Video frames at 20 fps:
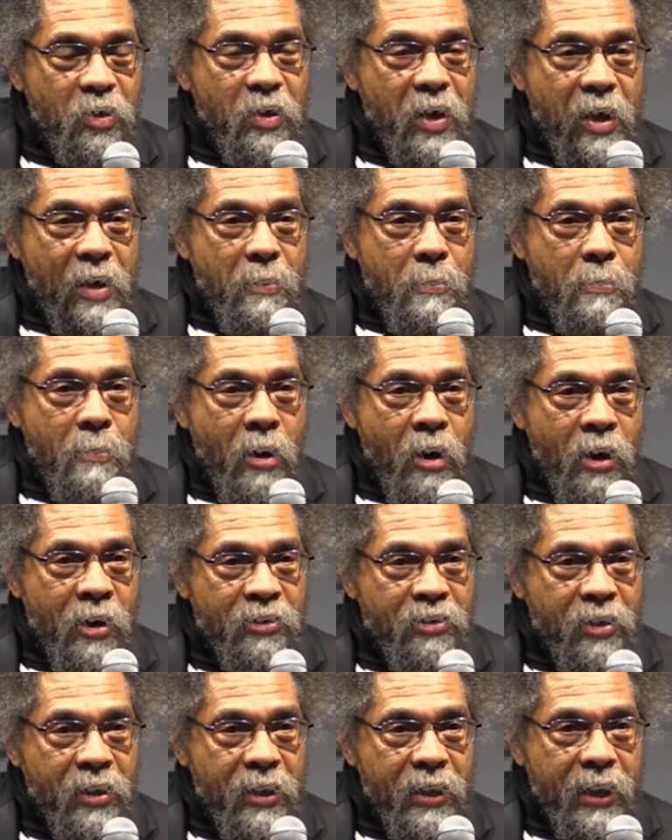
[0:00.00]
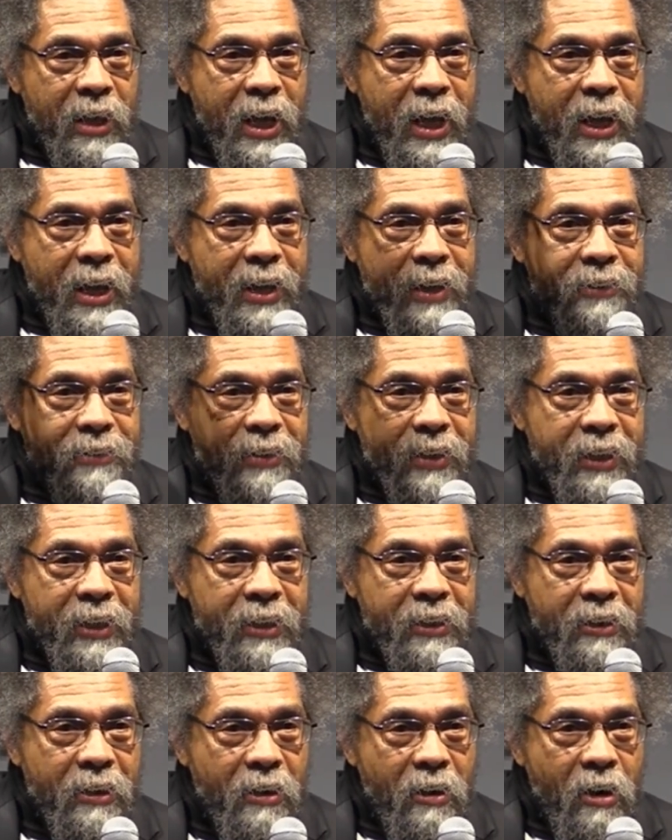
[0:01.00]
marginalized,
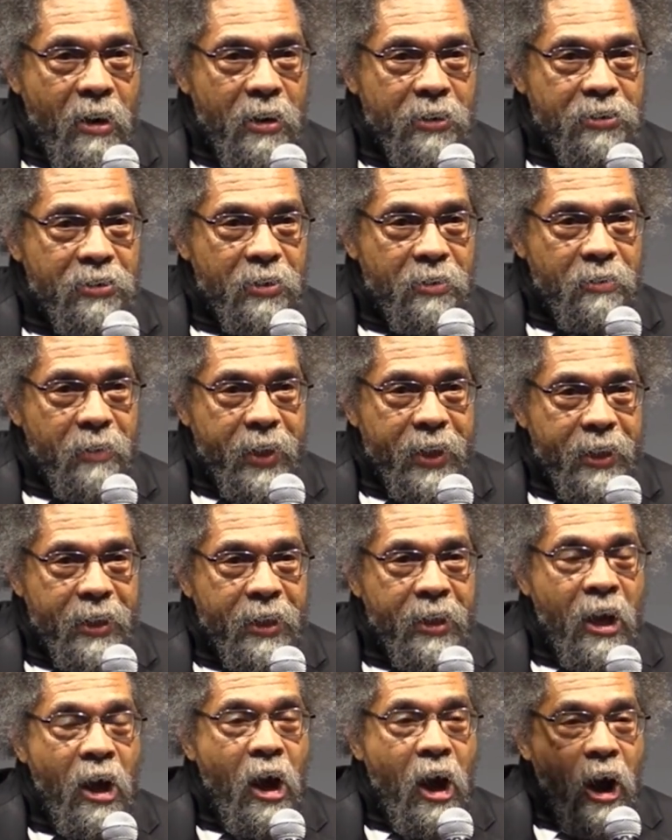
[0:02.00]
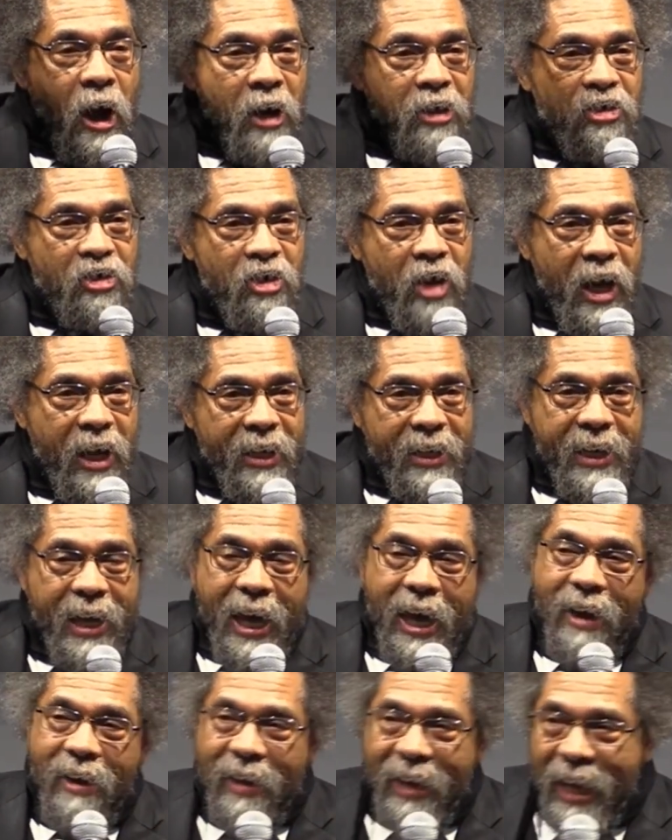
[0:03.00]
incarcerated, or shot
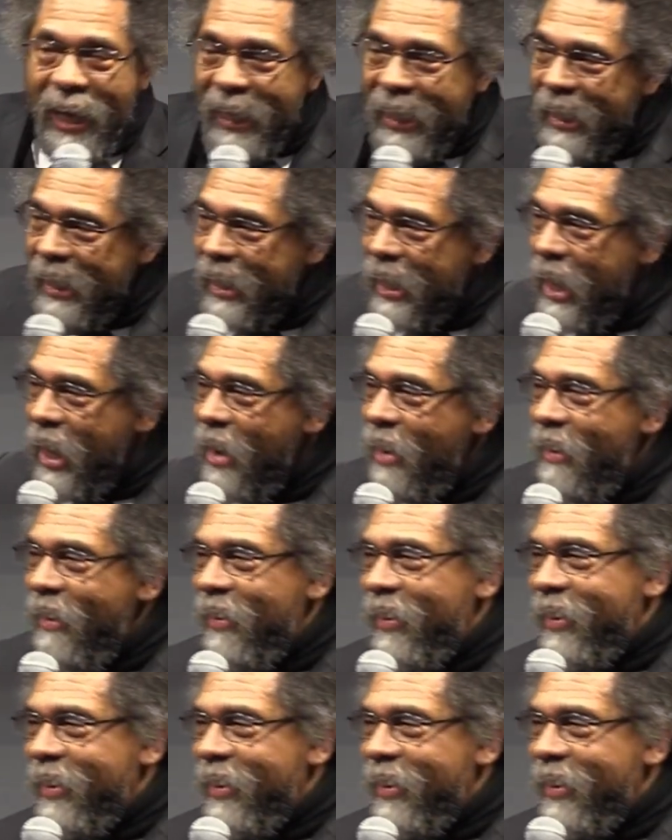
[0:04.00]
down like a dog.